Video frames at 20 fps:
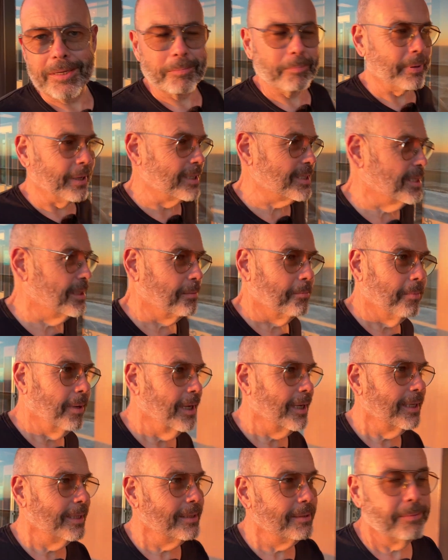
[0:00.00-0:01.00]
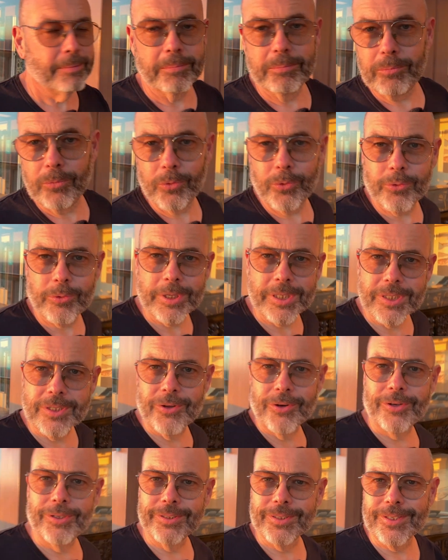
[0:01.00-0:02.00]
and passing by more
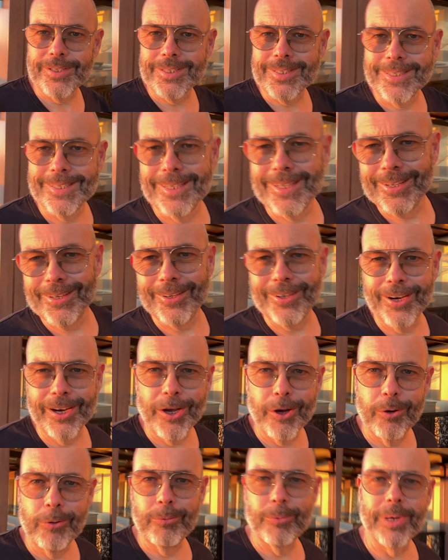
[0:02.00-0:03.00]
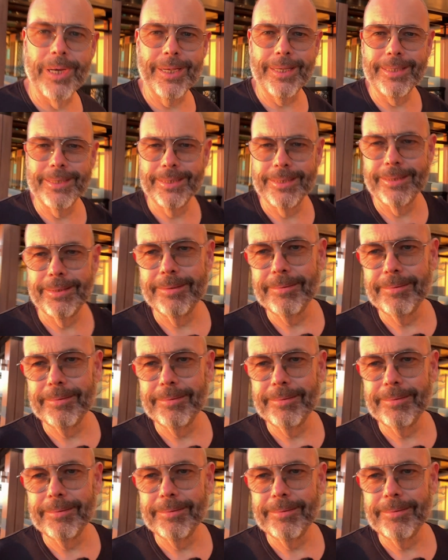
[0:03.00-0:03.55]
restaurants on our way.